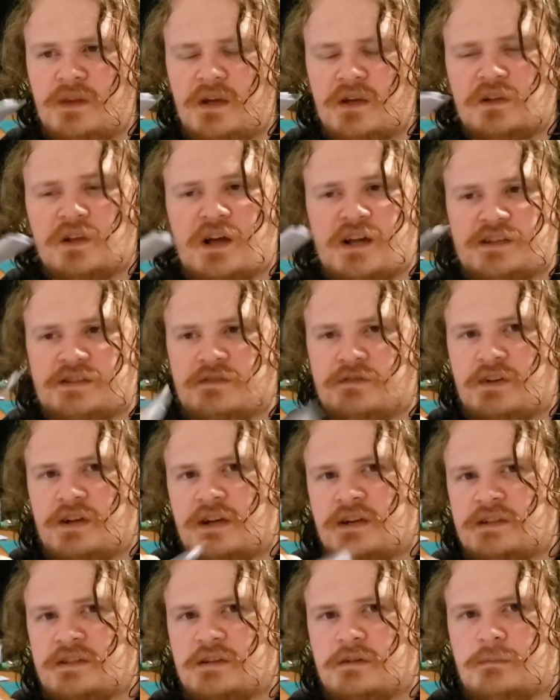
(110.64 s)
lots
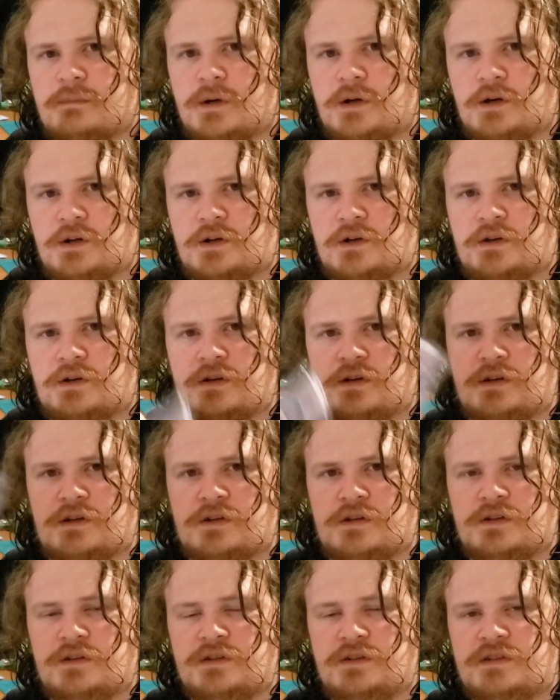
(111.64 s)
of XL
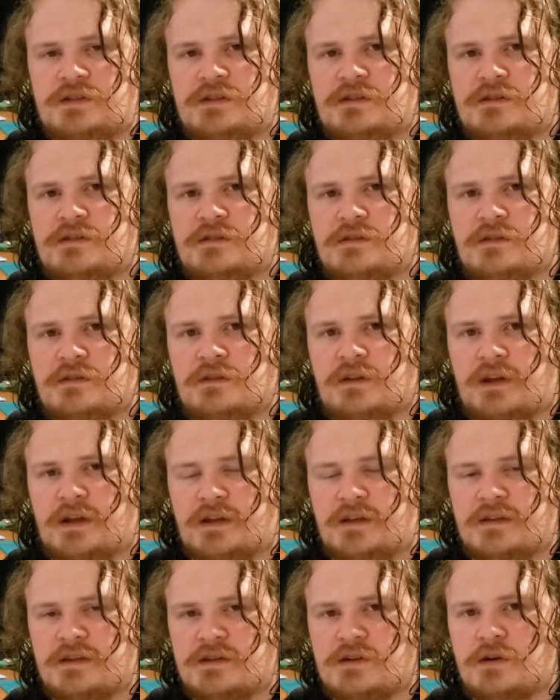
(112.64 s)
markers,
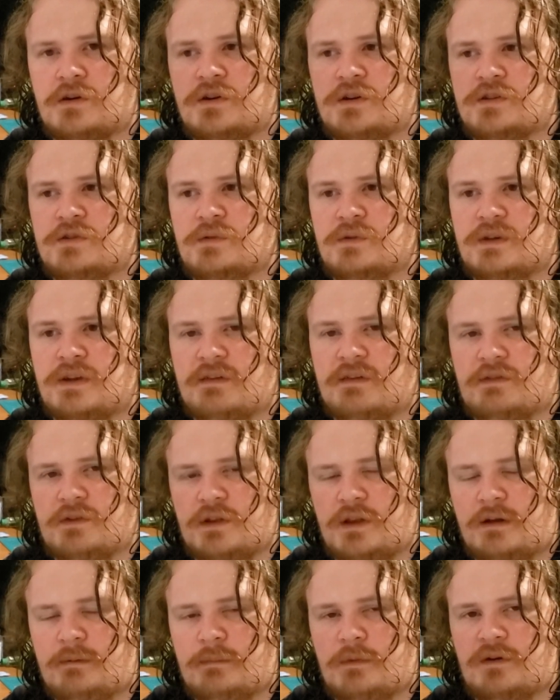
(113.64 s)
like this card is going to have a
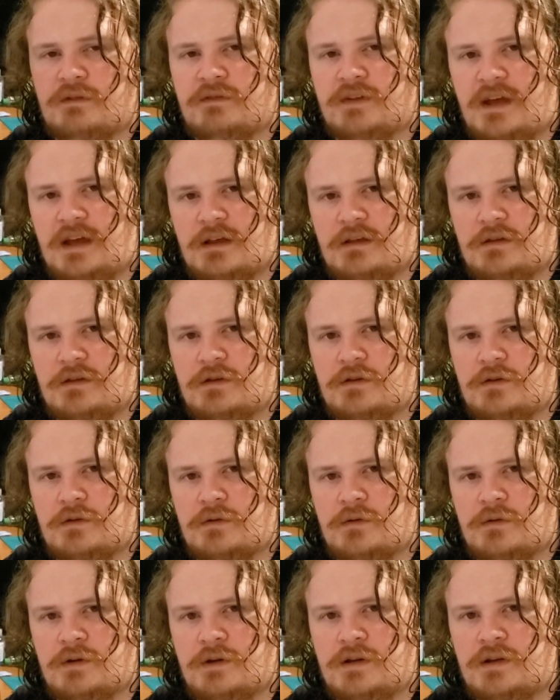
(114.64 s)
lot more
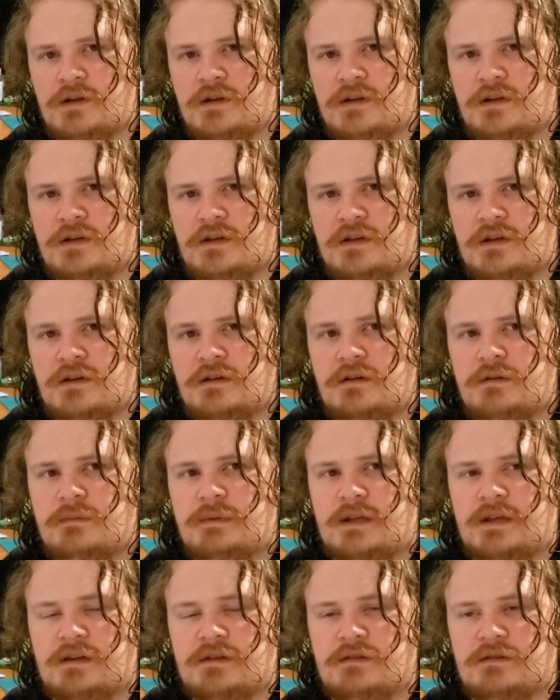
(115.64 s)
value
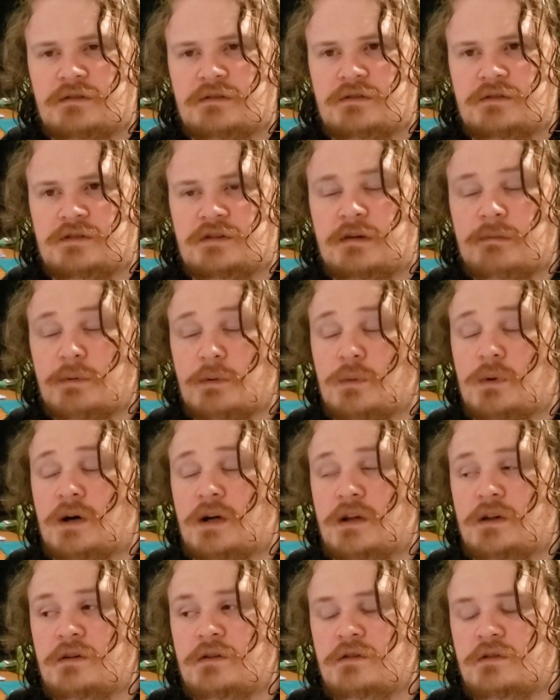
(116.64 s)
because number
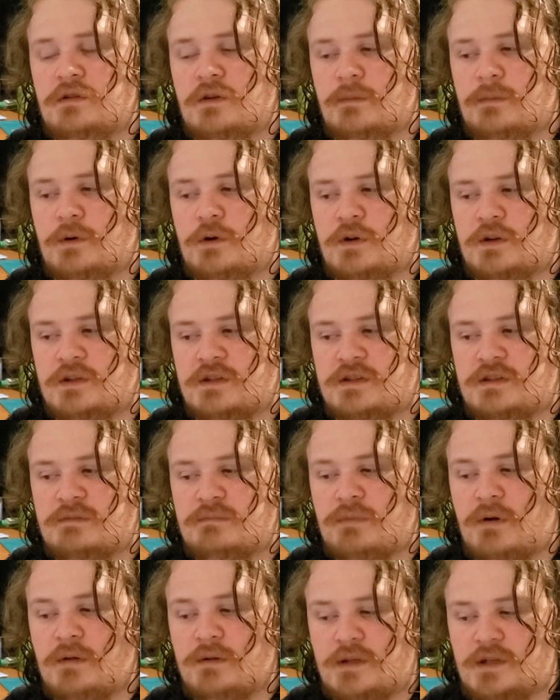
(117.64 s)
one, your opponent's
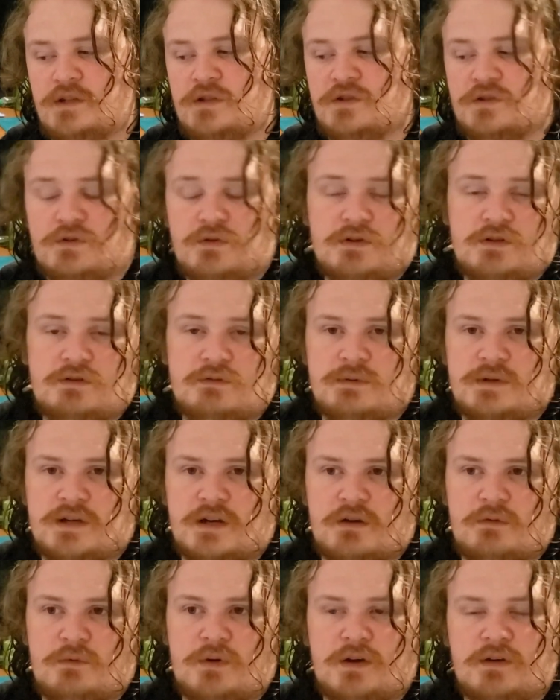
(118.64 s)
probably just going to
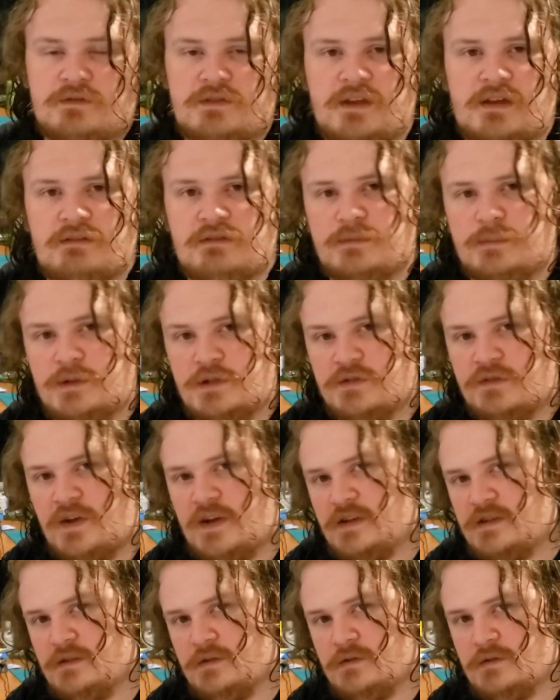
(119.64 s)
retire one if they have a bunch
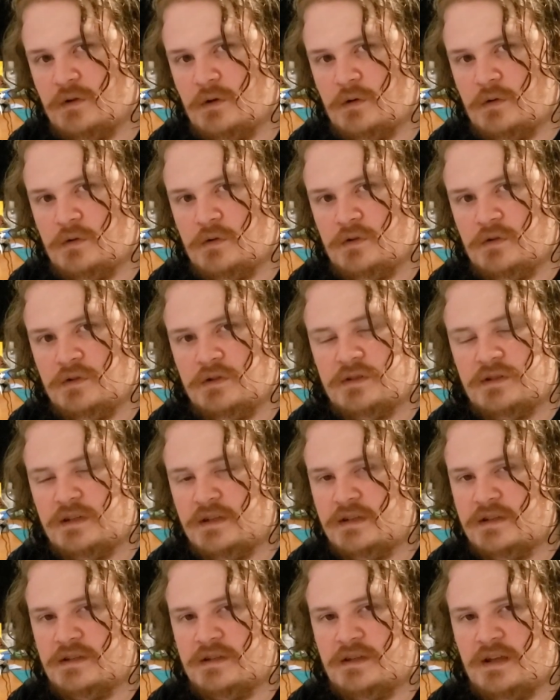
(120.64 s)
of XL circles
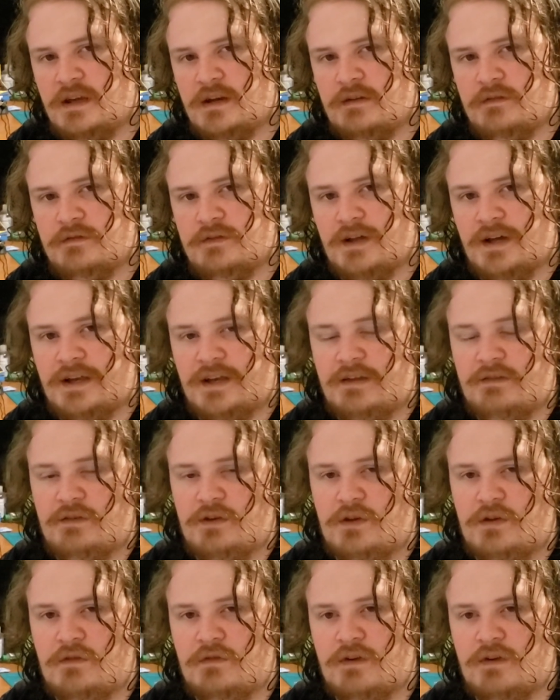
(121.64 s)
instead of like giving you